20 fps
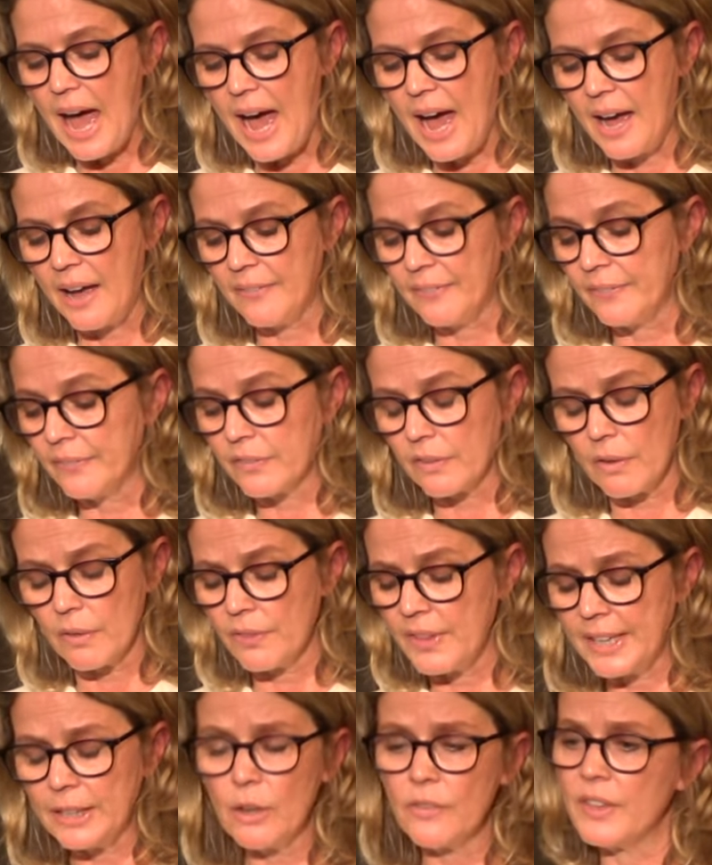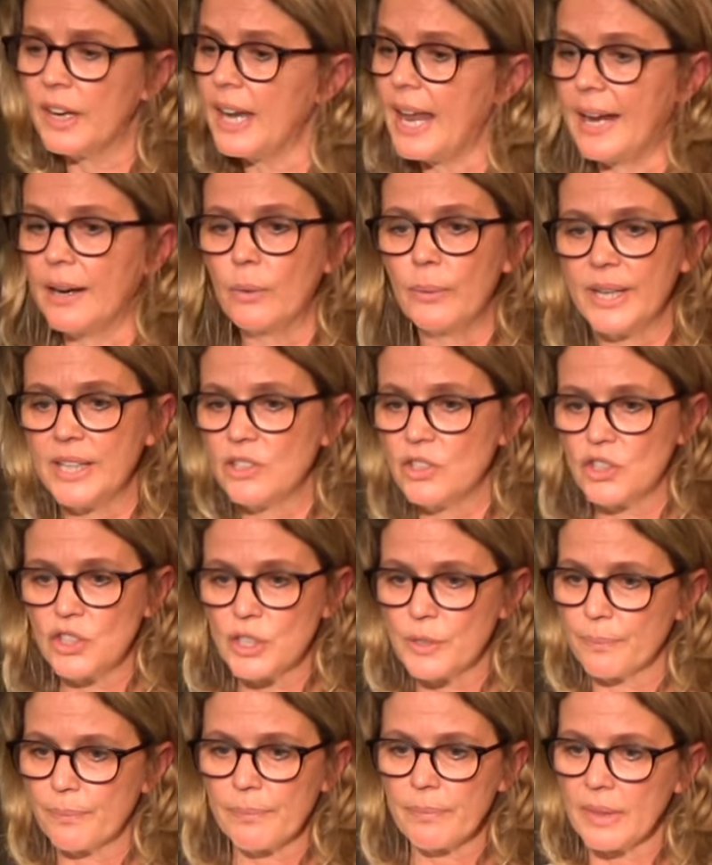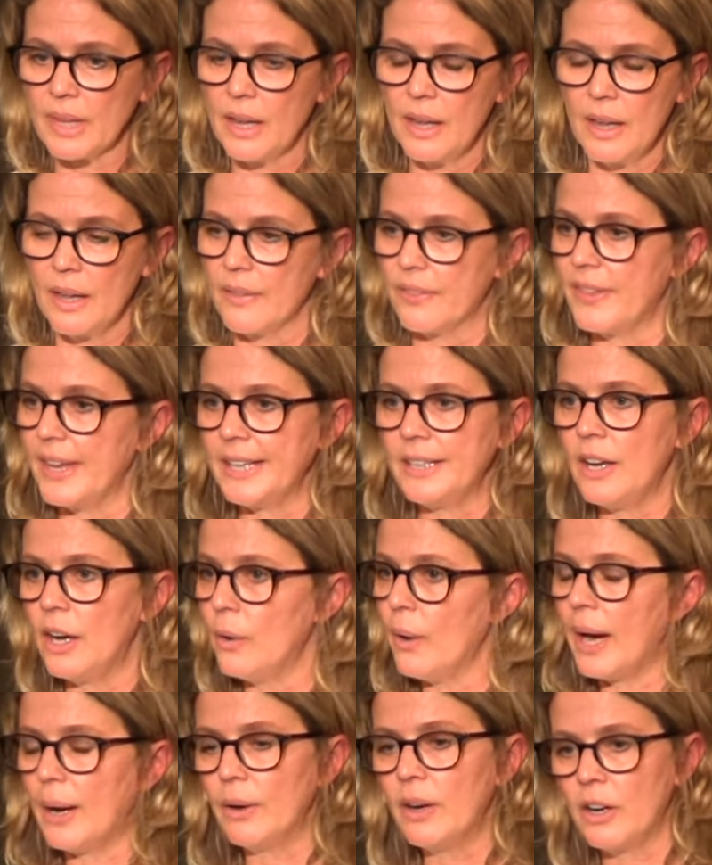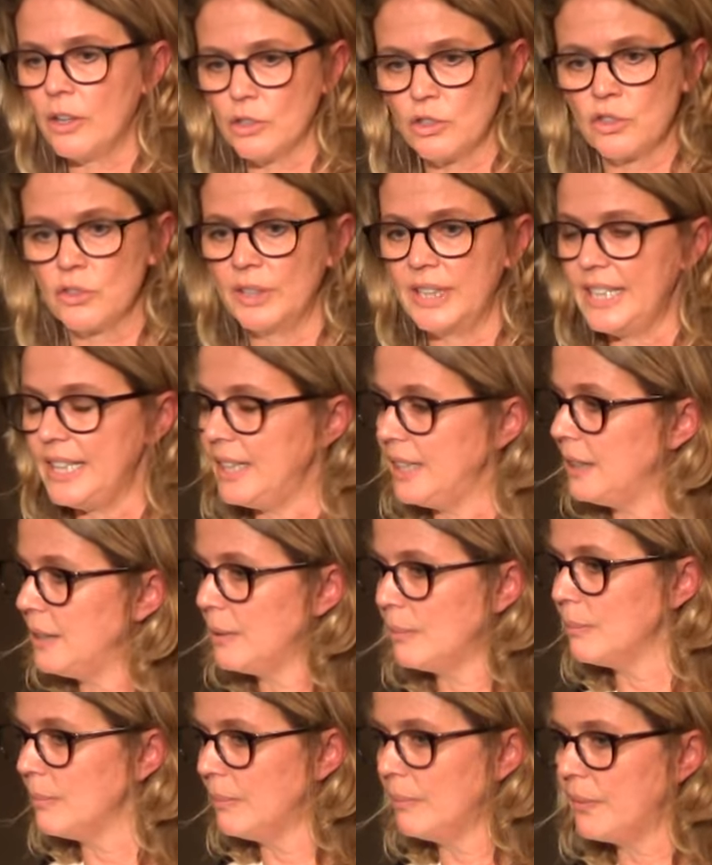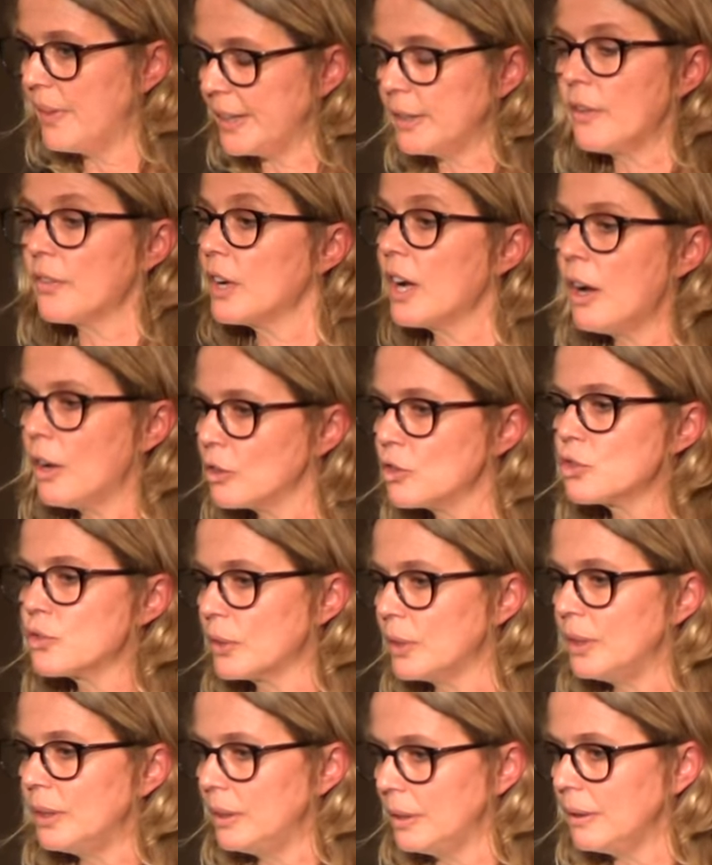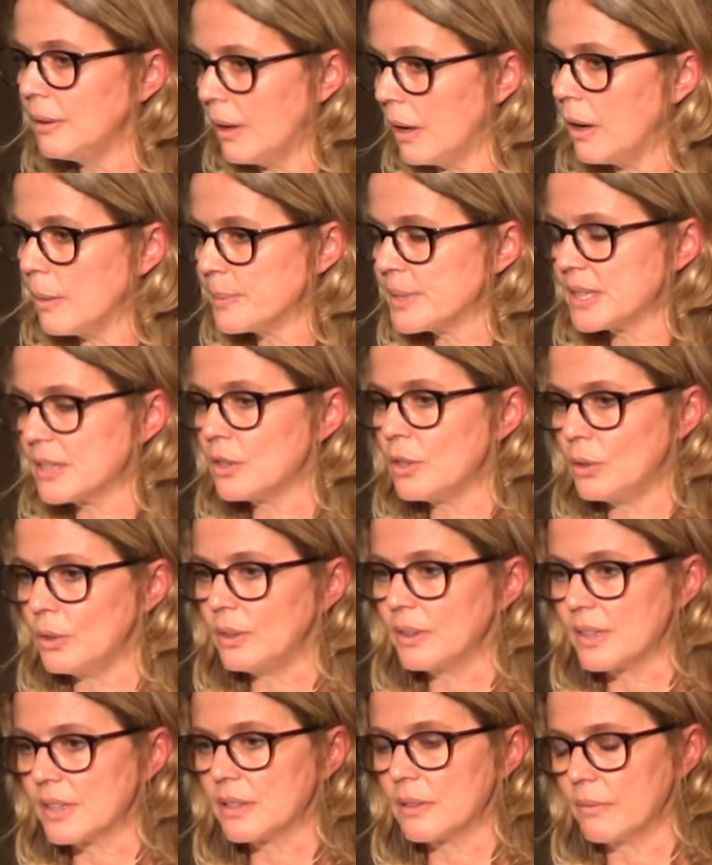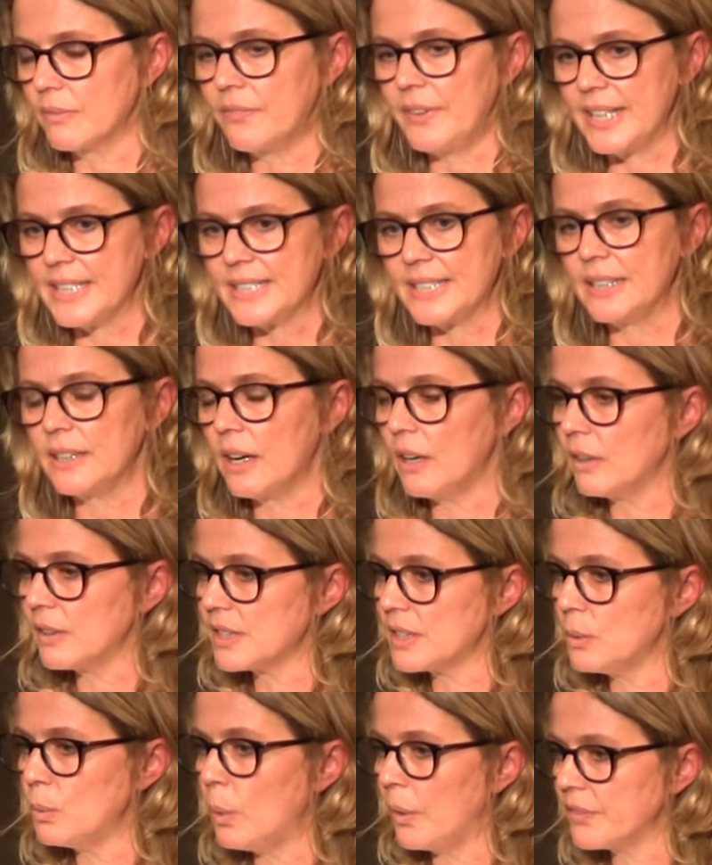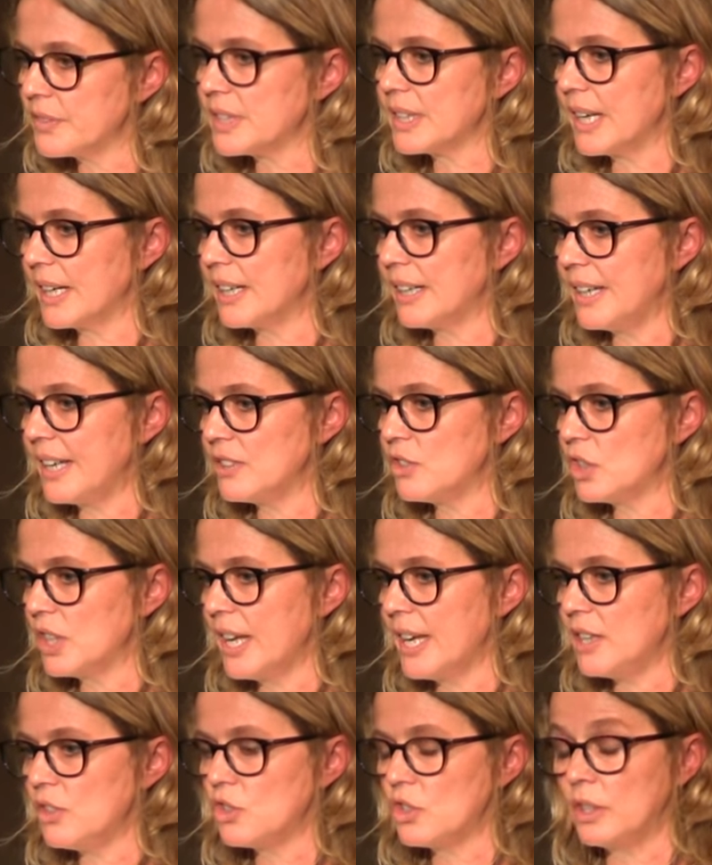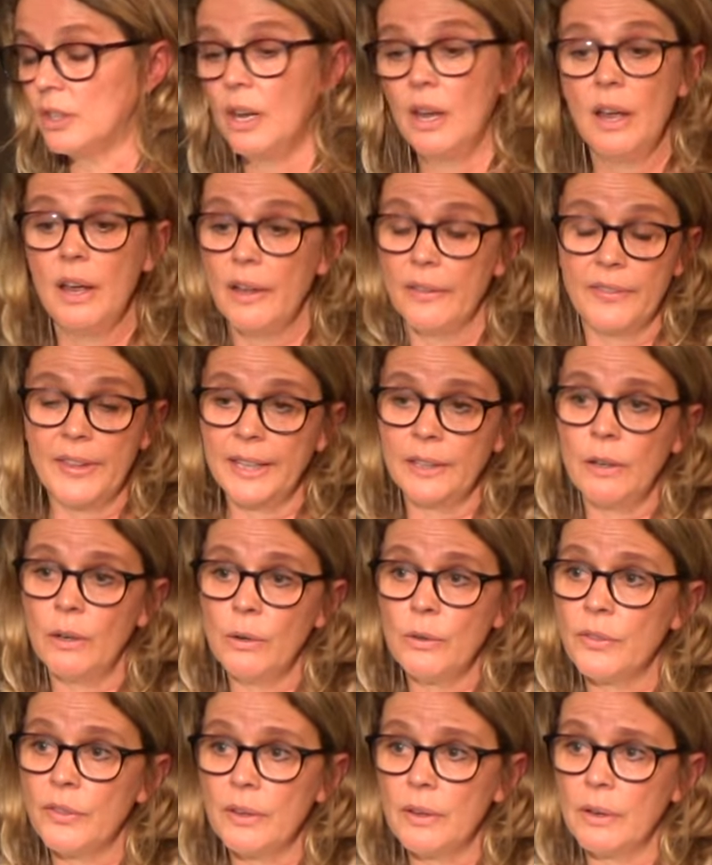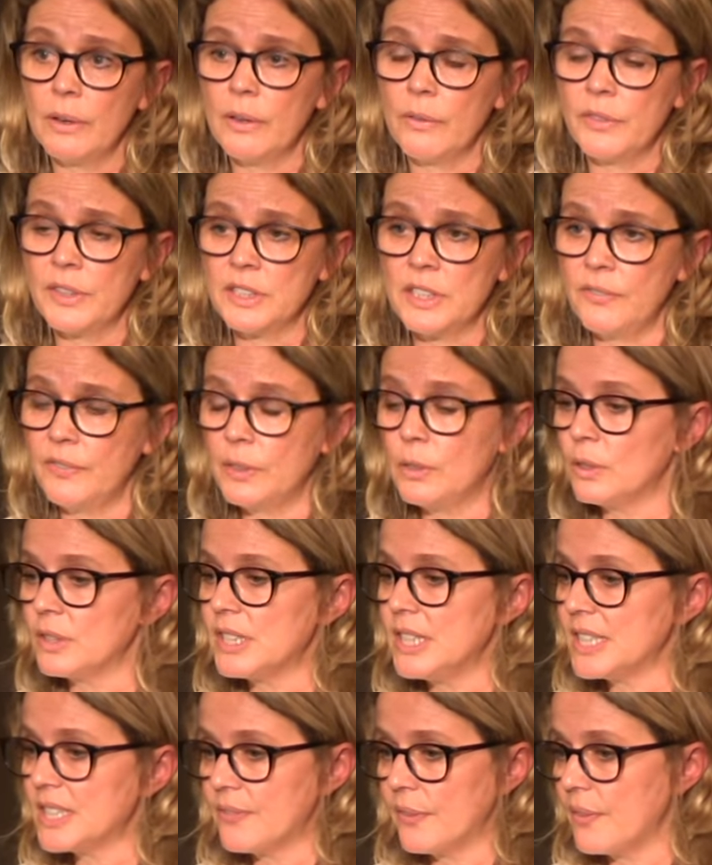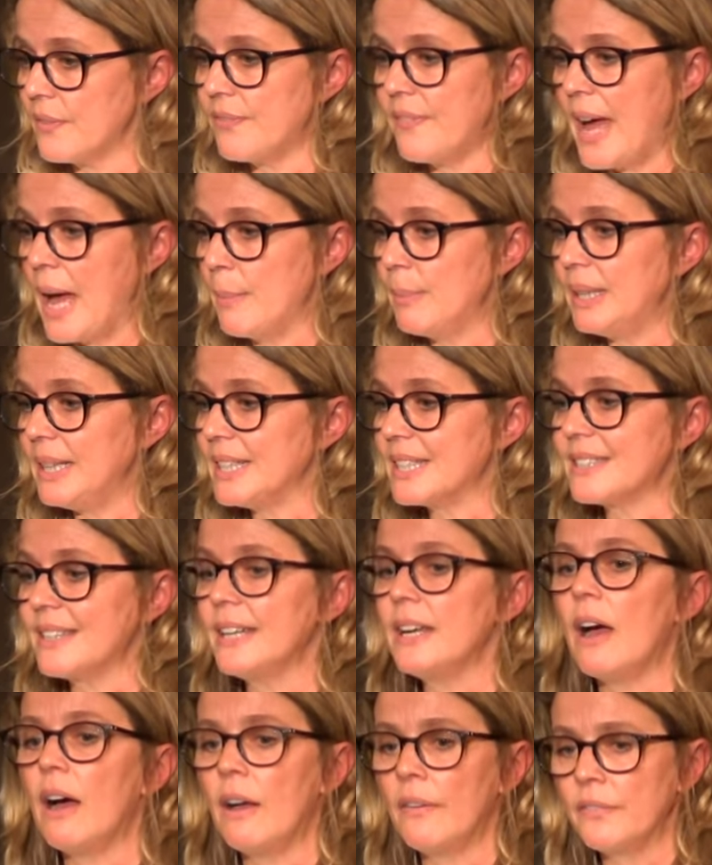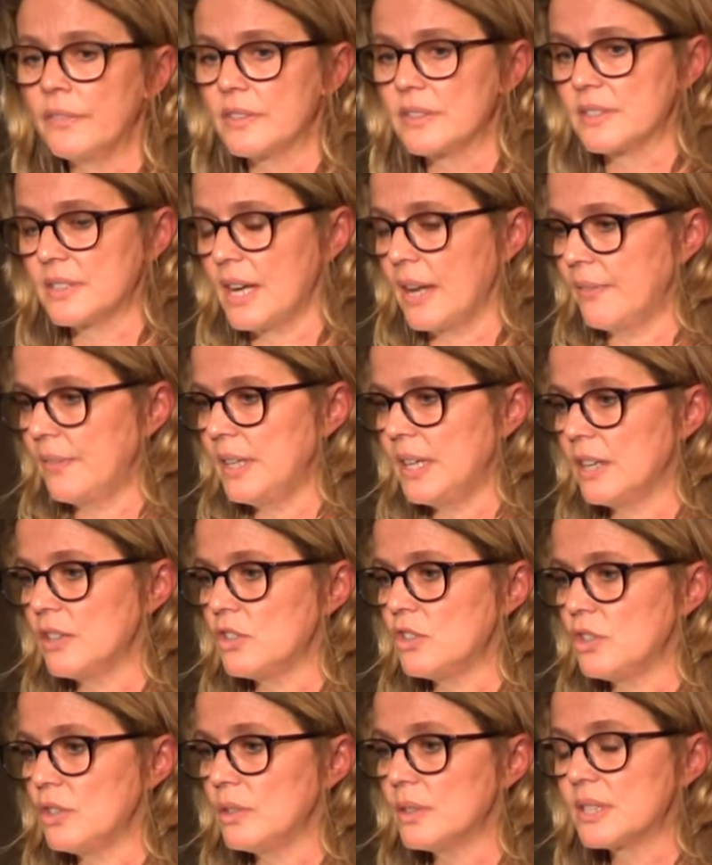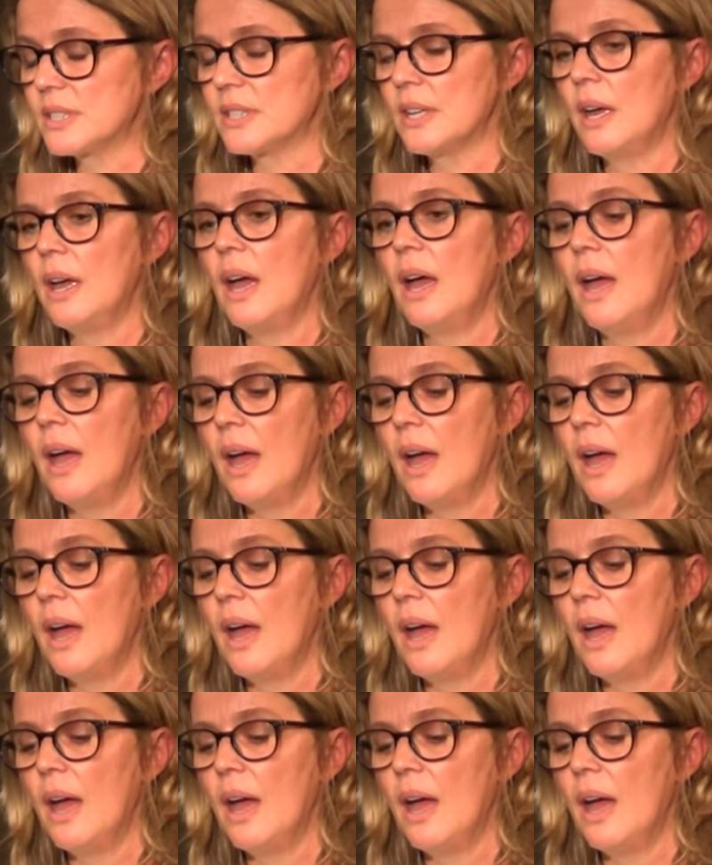And they know the language, they know the cultural obstacles facing girls who want to get an education. They know the difficulties for the families, they understand the issues.